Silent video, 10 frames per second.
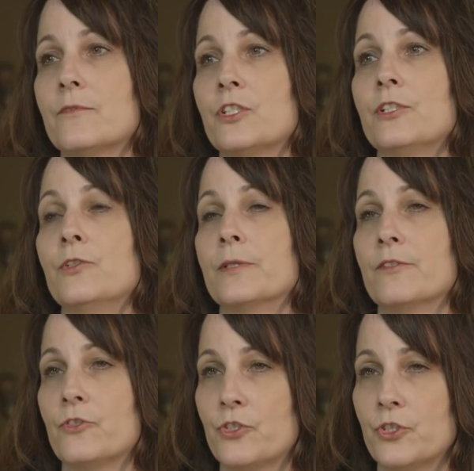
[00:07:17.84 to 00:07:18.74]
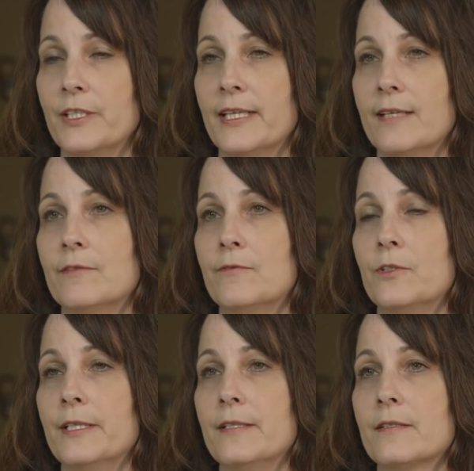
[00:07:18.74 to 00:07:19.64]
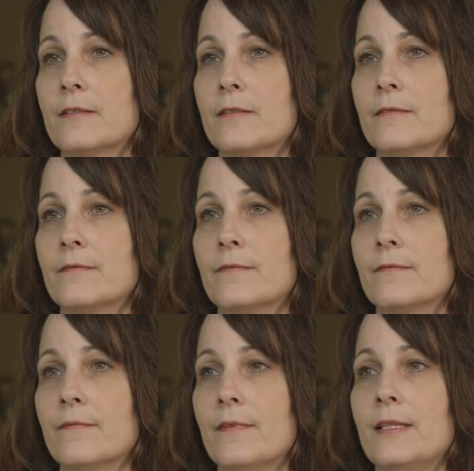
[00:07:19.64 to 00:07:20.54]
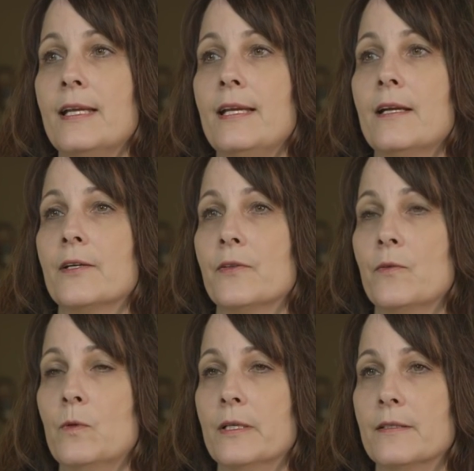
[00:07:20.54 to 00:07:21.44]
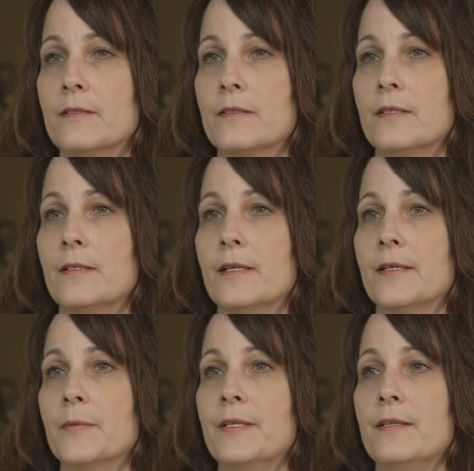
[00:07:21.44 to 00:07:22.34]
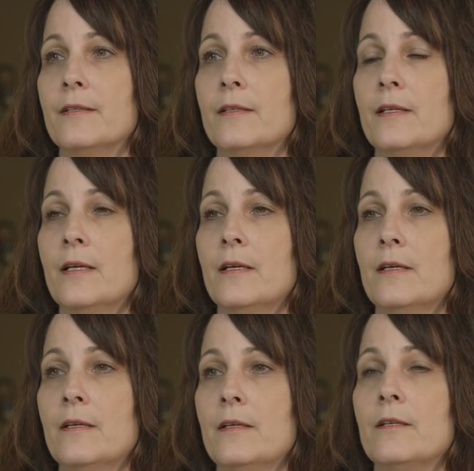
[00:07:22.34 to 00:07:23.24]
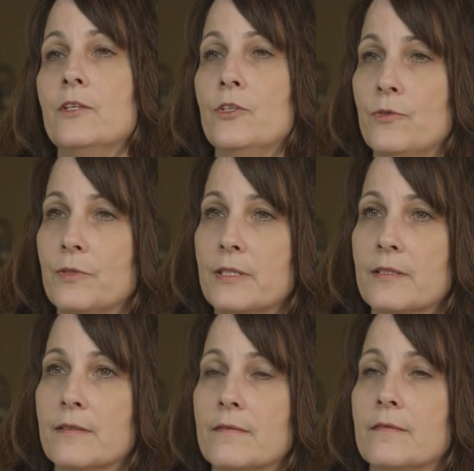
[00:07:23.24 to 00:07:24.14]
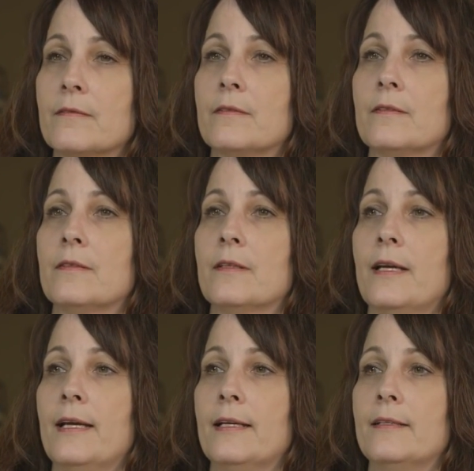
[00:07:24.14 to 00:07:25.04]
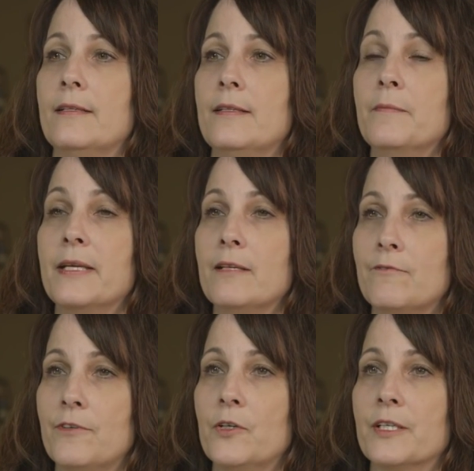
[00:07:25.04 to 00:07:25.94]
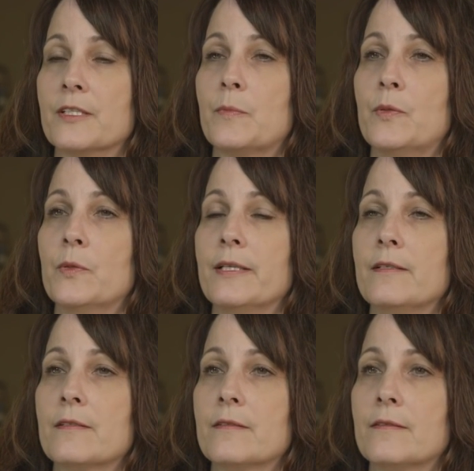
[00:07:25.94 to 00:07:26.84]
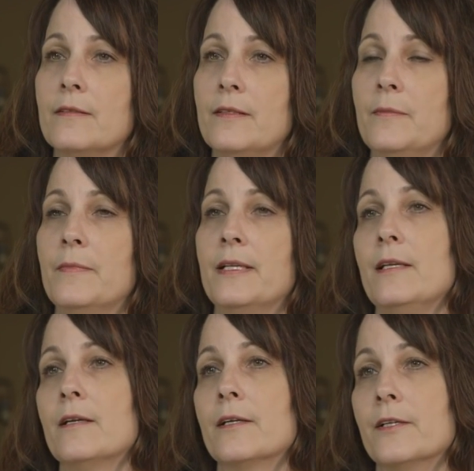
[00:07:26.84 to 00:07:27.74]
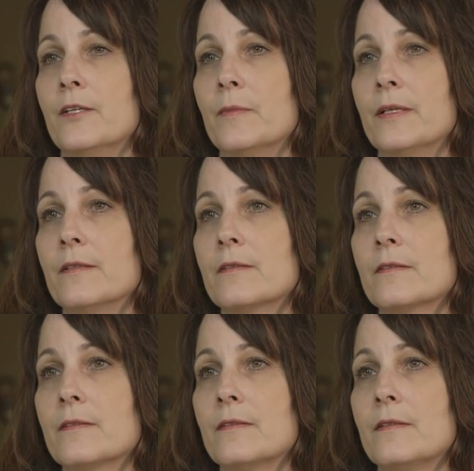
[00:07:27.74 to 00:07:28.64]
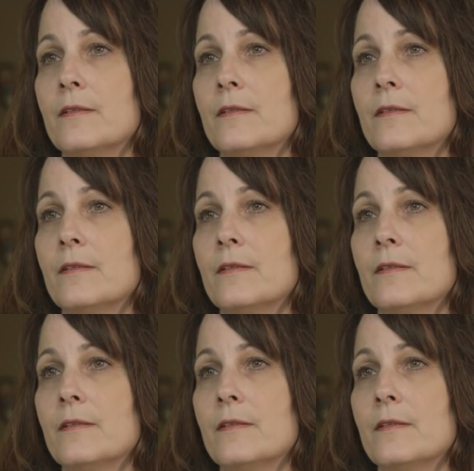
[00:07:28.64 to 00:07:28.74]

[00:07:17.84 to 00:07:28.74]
Children should have a voice. They are the ones that are being used and the main focus point in many arguments.